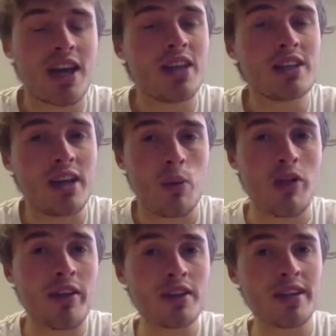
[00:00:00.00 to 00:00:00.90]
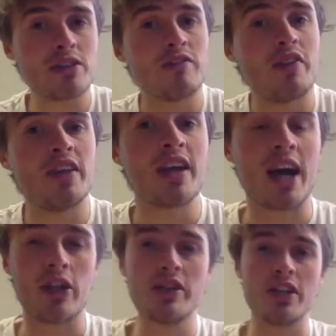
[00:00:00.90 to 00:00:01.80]
Take 1,815
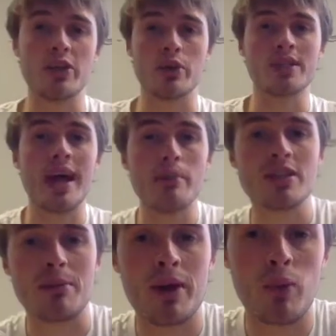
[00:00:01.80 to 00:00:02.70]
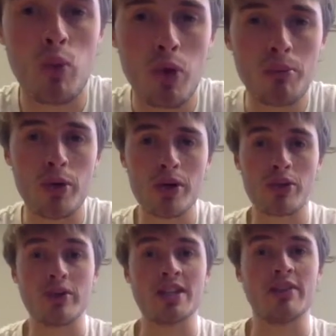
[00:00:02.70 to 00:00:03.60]
calories, and you want to times that by
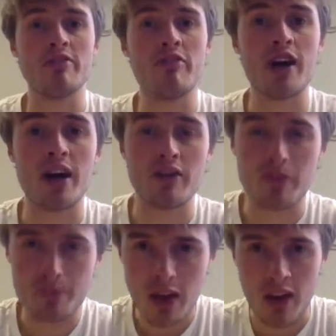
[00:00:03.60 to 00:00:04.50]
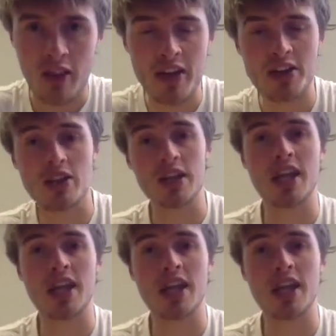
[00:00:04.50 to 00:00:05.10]
1.375. Now this is going to